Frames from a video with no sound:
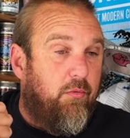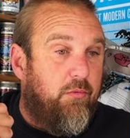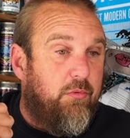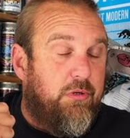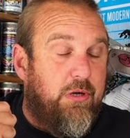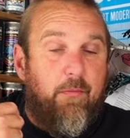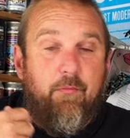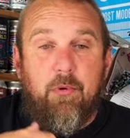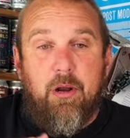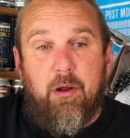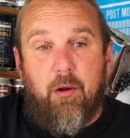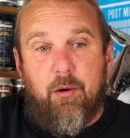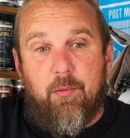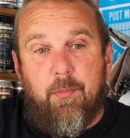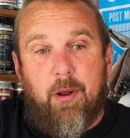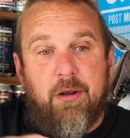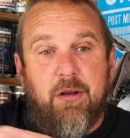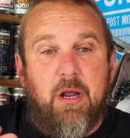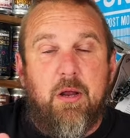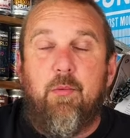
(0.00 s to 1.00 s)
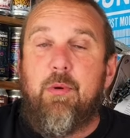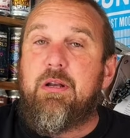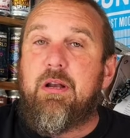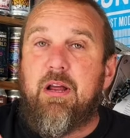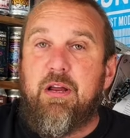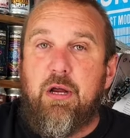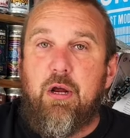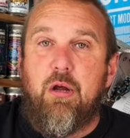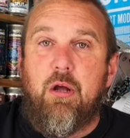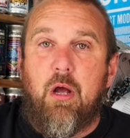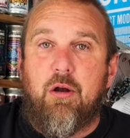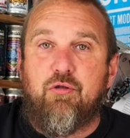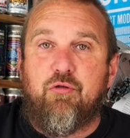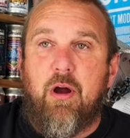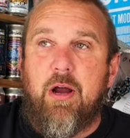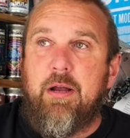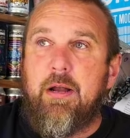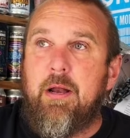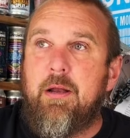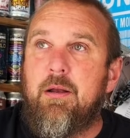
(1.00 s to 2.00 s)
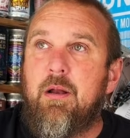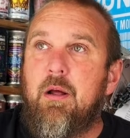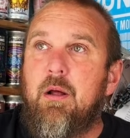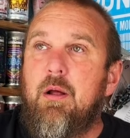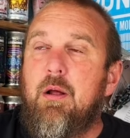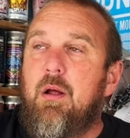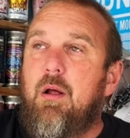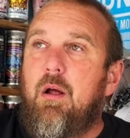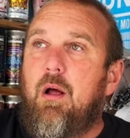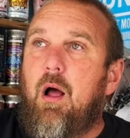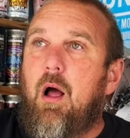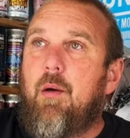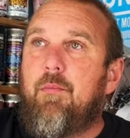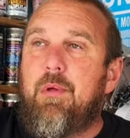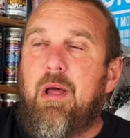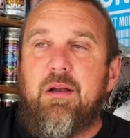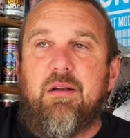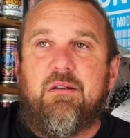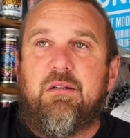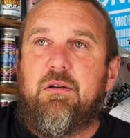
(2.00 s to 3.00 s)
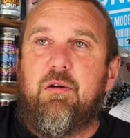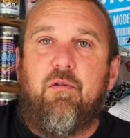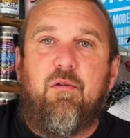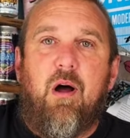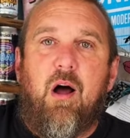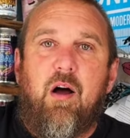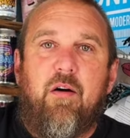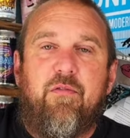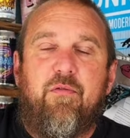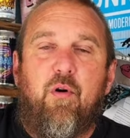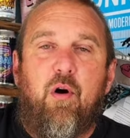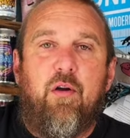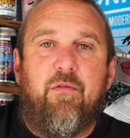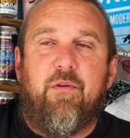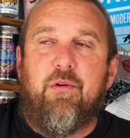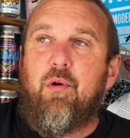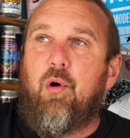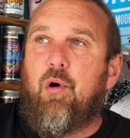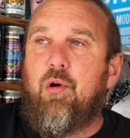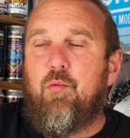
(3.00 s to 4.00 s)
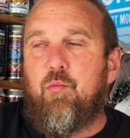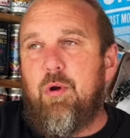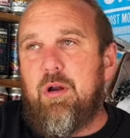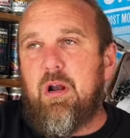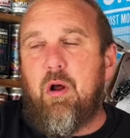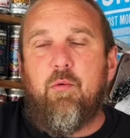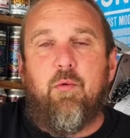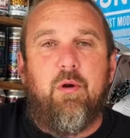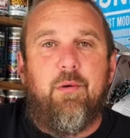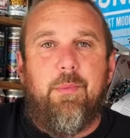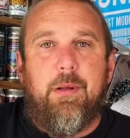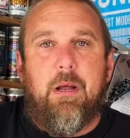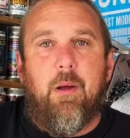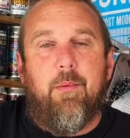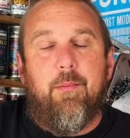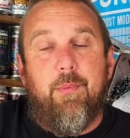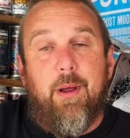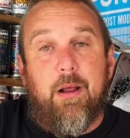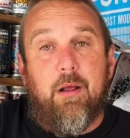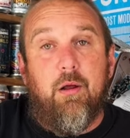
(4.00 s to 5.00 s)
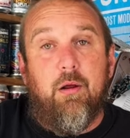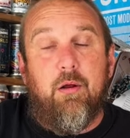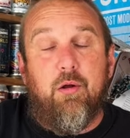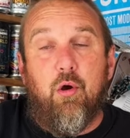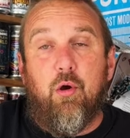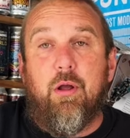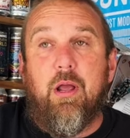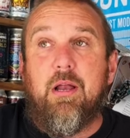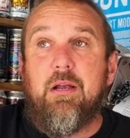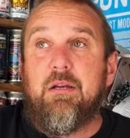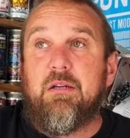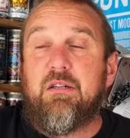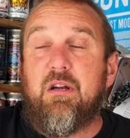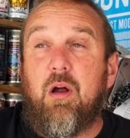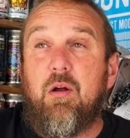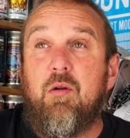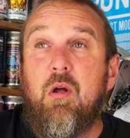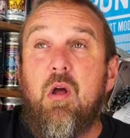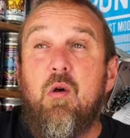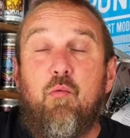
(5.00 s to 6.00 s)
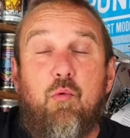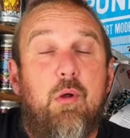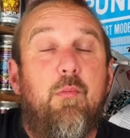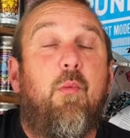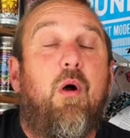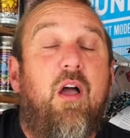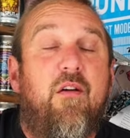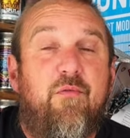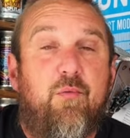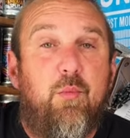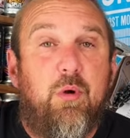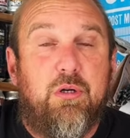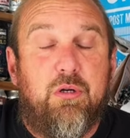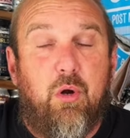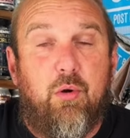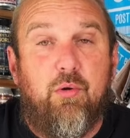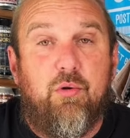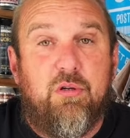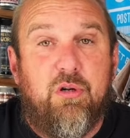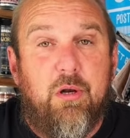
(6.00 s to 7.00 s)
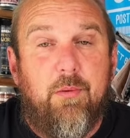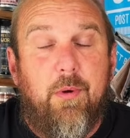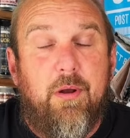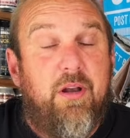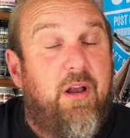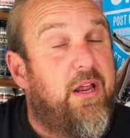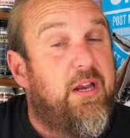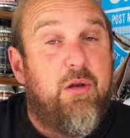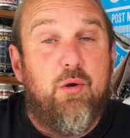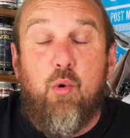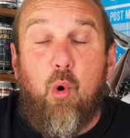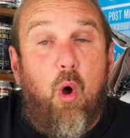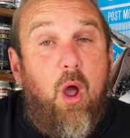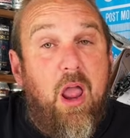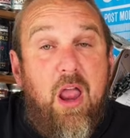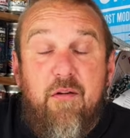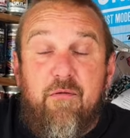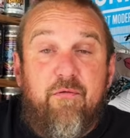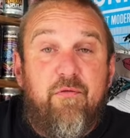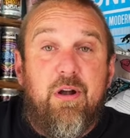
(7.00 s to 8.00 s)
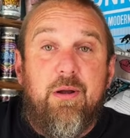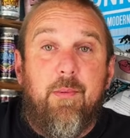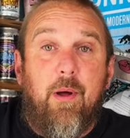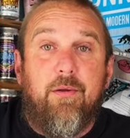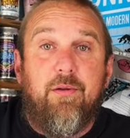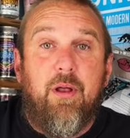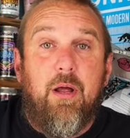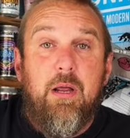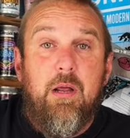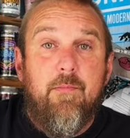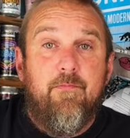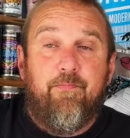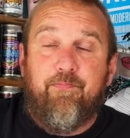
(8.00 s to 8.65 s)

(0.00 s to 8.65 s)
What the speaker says: generally on a Monday, we take Hugo training. That's till 5:30 at night. We don't want to be coming back and cooking, so we might have a McDonald's on a Monday. Not every Monday.